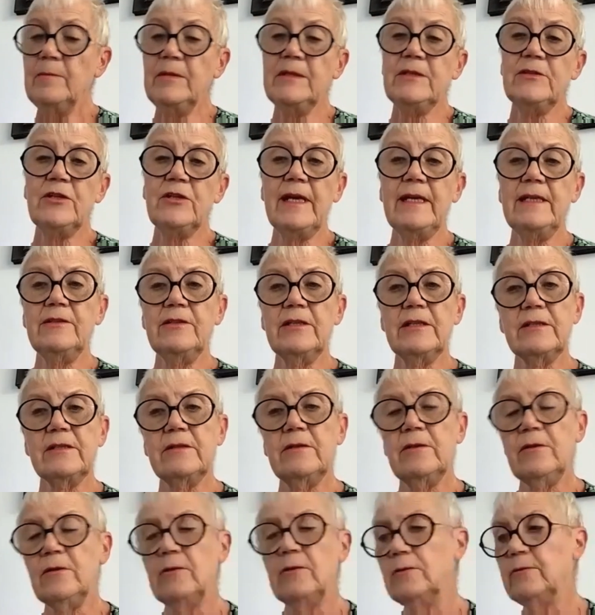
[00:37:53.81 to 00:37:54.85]
But change is
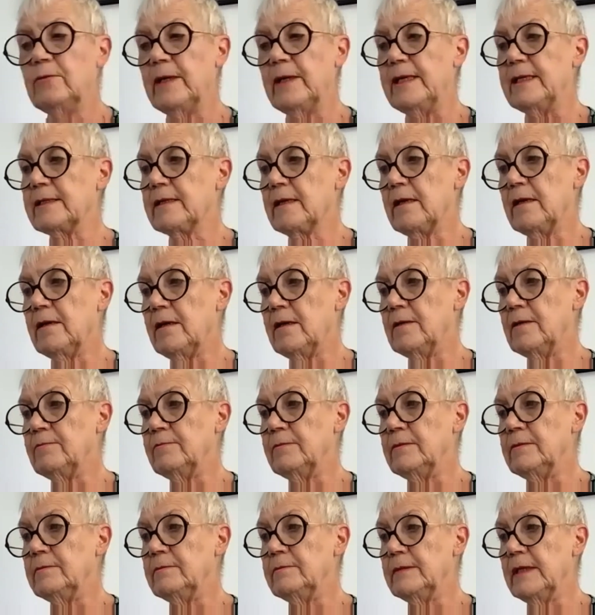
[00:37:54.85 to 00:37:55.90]
not always
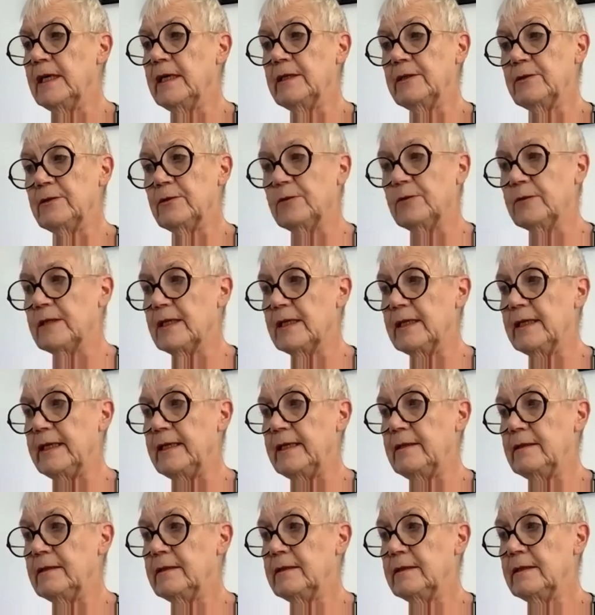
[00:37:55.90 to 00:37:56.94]
calm and
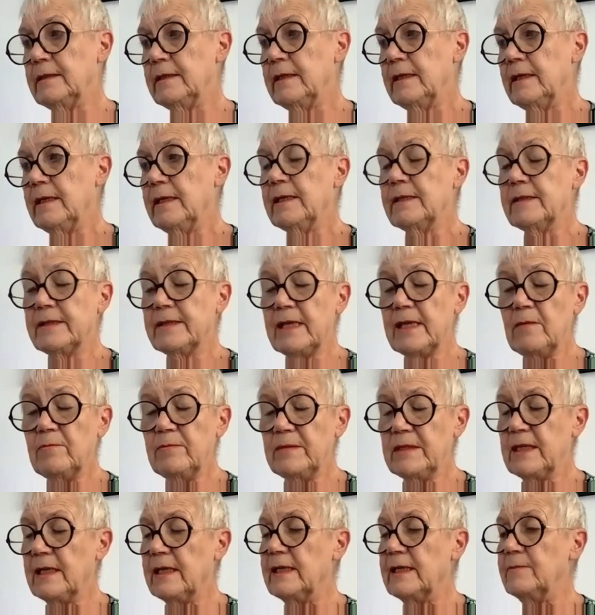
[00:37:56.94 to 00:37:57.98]
orderly.
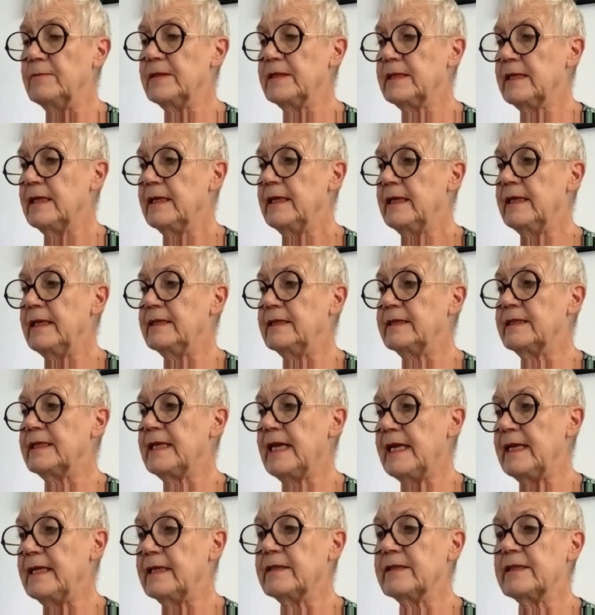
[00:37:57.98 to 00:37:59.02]
Sometimes it
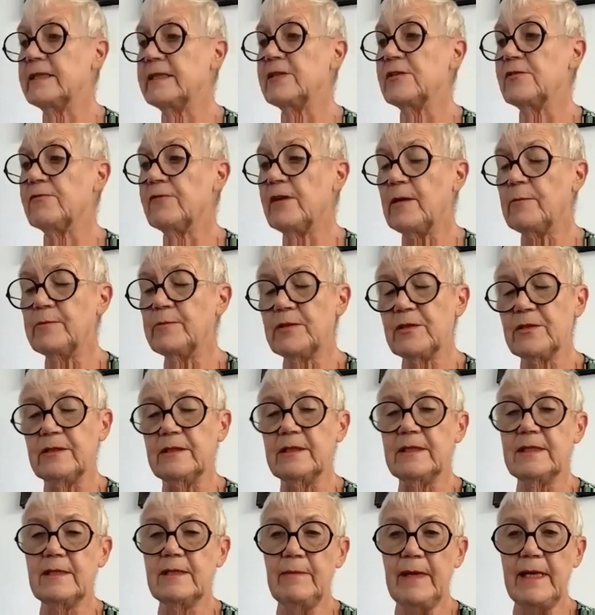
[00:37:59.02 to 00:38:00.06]
takes
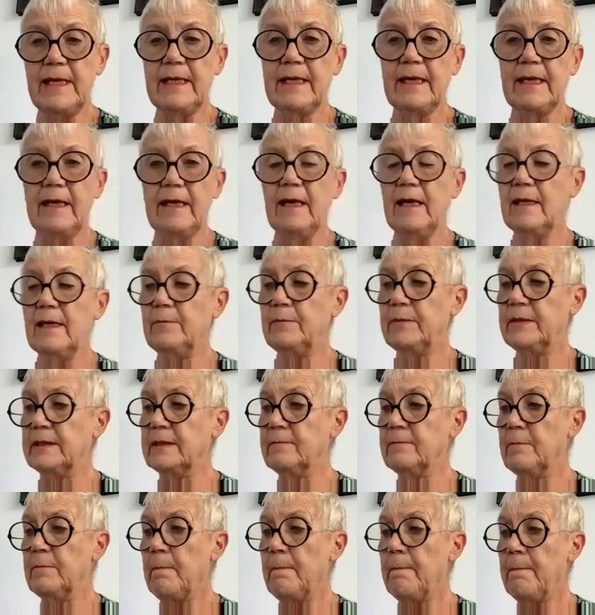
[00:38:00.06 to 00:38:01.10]
disruption to make it
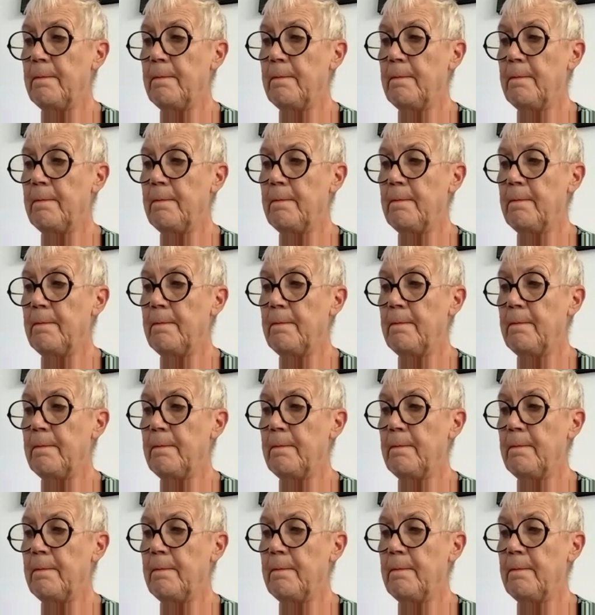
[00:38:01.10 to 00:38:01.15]
happen.